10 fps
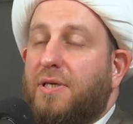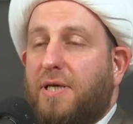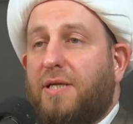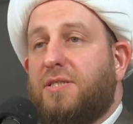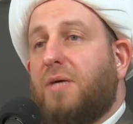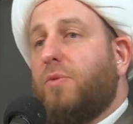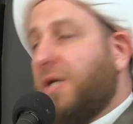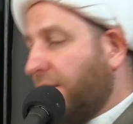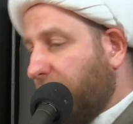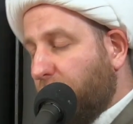Yani
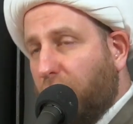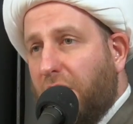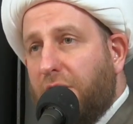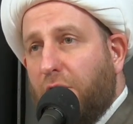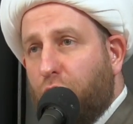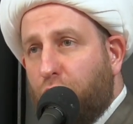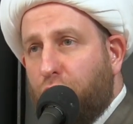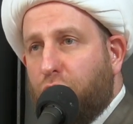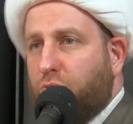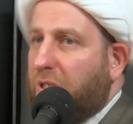someone in the dua, in the
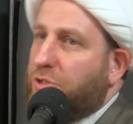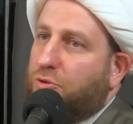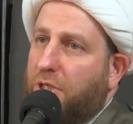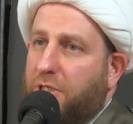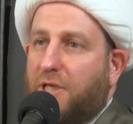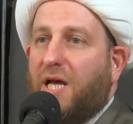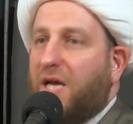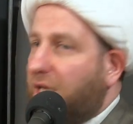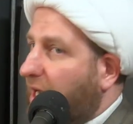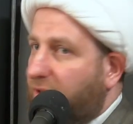qunut, wants to read
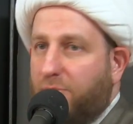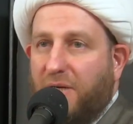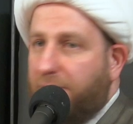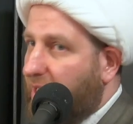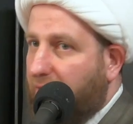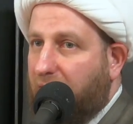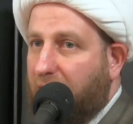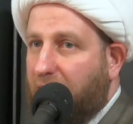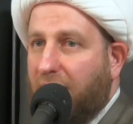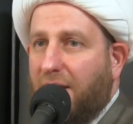Ilahi azam
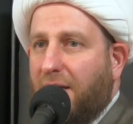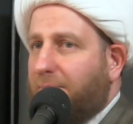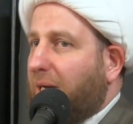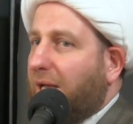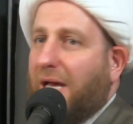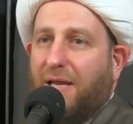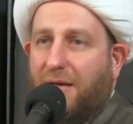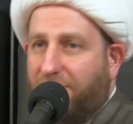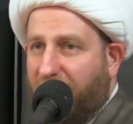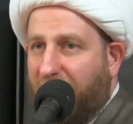al-bala, barih
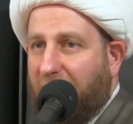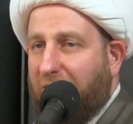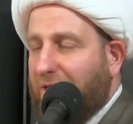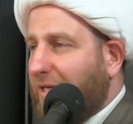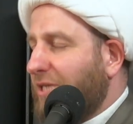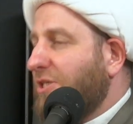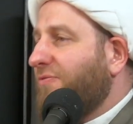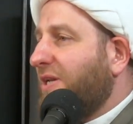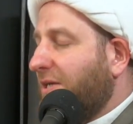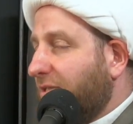al-khafa, kashaf
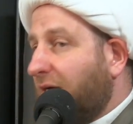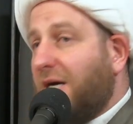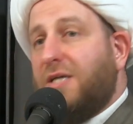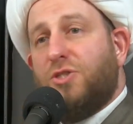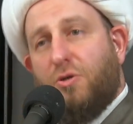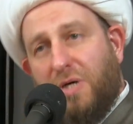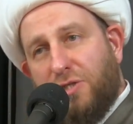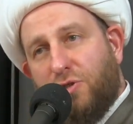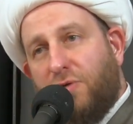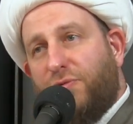al-ghita, so on and
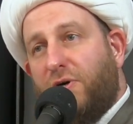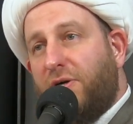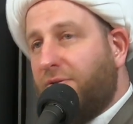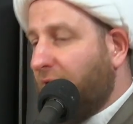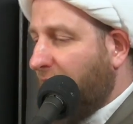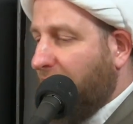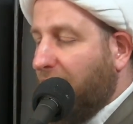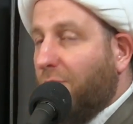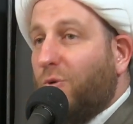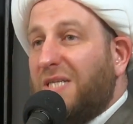so forth.
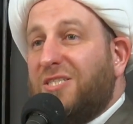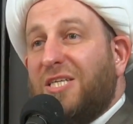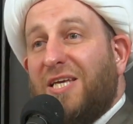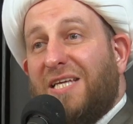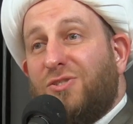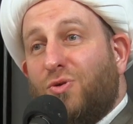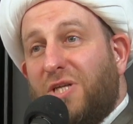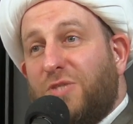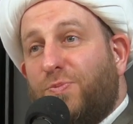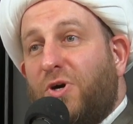Once he gets to
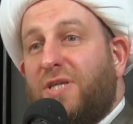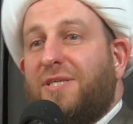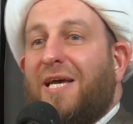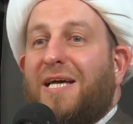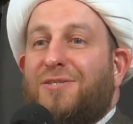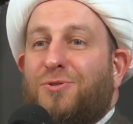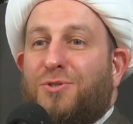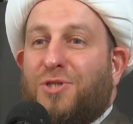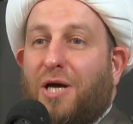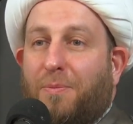this point, he has to
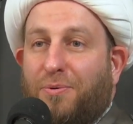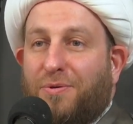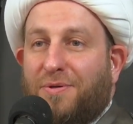stop.